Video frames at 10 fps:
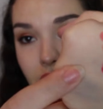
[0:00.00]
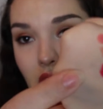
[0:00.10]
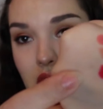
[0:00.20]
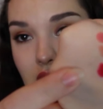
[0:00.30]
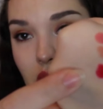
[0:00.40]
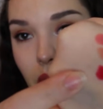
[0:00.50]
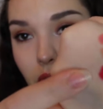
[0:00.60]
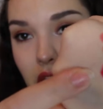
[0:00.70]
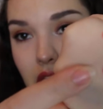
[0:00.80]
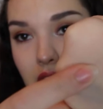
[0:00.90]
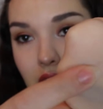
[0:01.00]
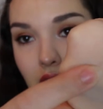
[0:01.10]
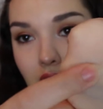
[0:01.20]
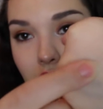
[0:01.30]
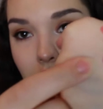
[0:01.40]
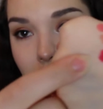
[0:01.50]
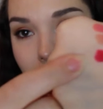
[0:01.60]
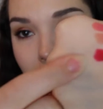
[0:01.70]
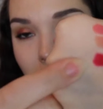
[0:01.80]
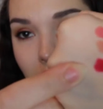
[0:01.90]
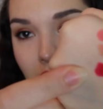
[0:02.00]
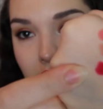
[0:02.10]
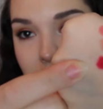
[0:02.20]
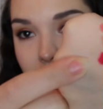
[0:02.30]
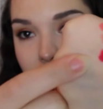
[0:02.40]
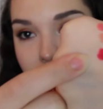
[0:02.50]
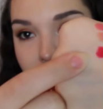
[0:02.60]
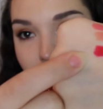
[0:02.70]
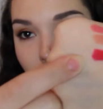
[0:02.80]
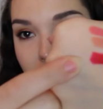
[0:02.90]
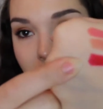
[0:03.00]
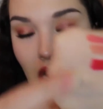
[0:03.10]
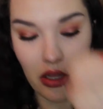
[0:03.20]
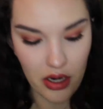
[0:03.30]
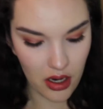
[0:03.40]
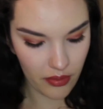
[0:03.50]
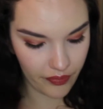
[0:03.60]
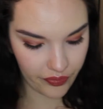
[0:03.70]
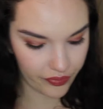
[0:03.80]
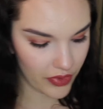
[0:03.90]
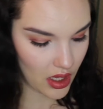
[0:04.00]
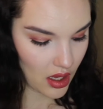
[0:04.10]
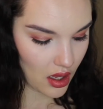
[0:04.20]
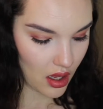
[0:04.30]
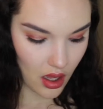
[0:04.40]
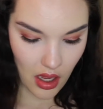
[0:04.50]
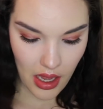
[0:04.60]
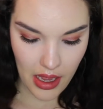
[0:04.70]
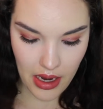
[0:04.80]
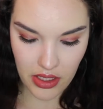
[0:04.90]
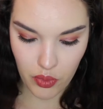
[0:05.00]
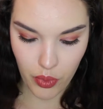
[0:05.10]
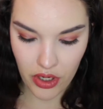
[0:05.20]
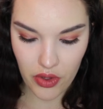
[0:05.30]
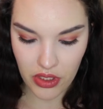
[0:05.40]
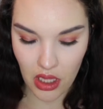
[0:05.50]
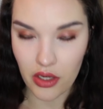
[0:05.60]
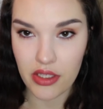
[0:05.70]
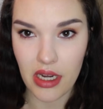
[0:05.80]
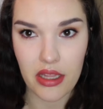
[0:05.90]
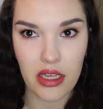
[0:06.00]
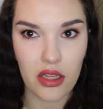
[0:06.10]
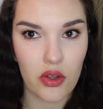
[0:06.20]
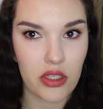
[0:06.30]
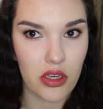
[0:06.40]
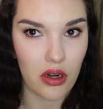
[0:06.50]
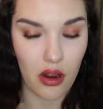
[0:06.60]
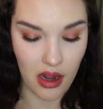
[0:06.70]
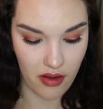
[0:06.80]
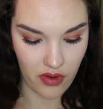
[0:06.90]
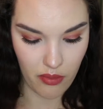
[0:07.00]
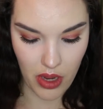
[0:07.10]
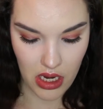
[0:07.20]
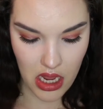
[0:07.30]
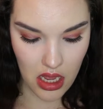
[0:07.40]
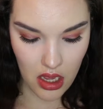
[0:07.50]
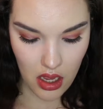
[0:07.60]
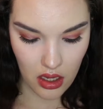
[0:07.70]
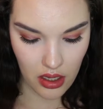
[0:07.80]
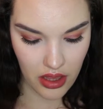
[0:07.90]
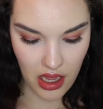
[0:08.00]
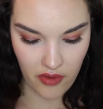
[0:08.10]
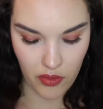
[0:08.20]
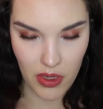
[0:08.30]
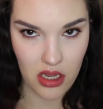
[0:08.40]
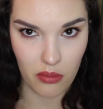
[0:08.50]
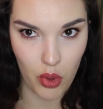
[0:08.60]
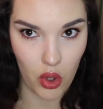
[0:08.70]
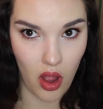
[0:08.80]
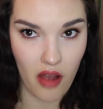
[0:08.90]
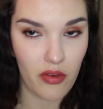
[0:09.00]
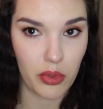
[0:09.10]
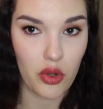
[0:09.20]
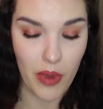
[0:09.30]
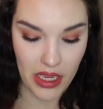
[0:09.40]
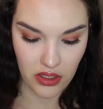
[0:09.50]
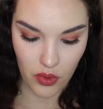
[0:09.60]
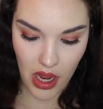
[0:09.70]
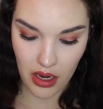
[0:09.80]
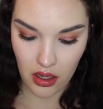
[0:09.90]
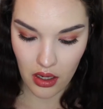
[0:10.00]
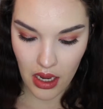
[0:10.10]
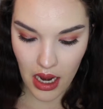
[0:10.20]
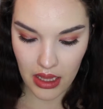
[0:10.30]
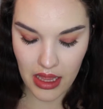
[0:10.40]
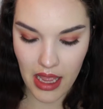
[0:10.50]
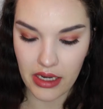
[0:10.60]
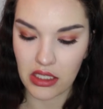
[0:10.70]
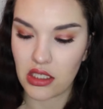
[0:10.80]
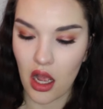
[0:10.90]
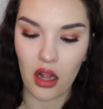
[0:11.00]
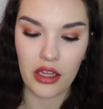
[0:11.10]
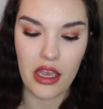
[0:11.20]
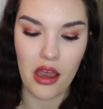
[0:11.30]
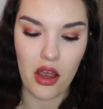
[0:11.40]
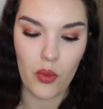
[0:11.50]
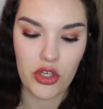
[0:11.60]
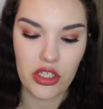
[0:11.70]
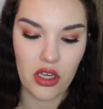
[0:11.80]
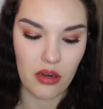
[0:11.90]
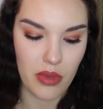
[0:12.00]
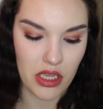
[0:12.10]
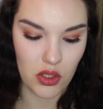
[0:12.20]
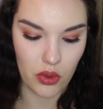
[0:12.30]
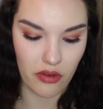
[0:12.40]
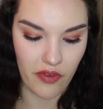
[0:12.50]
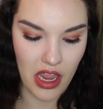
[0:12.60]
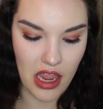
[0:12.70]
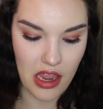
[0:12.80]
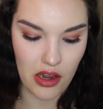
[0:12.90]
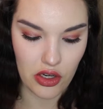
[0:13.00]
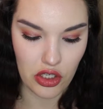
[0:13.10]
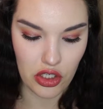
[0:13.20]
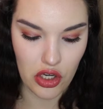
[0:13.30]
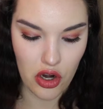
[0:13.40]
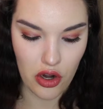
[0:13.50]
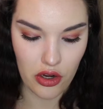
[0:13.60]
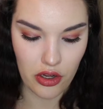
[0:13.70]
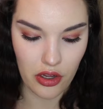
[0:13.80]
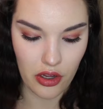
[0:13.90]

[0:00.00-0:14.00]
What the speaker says: It's this one right here. And it's just such a pretty color. And it's one of those colors that I think looks good on everybody. I think everybody can pull off a blue-based red. And then Dahlia, which is going to be sort of a dark